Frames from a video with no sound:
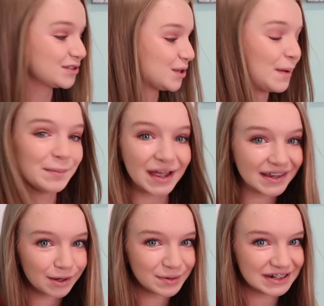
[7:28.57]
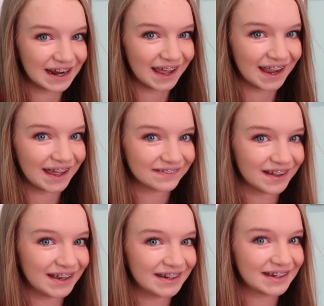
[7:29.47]
So maybe I can get one today and
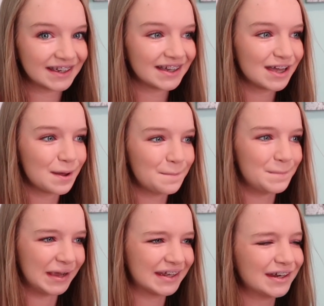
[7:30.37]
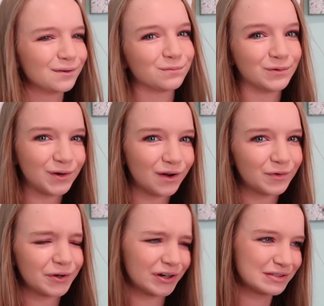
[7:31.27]
like make it into Rudolph
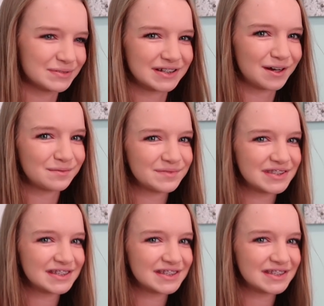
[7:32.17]
when Christmas comes.